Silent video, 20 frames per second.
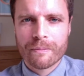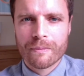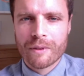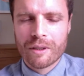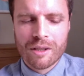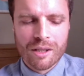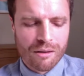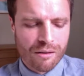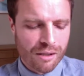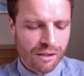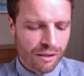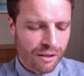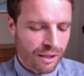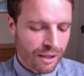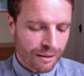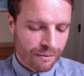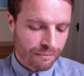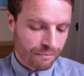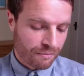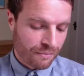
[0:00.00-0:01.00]
series like
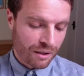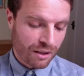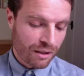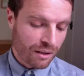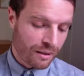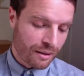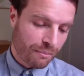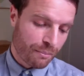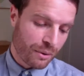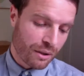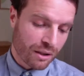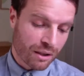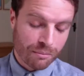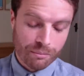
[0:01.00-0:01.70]
that. But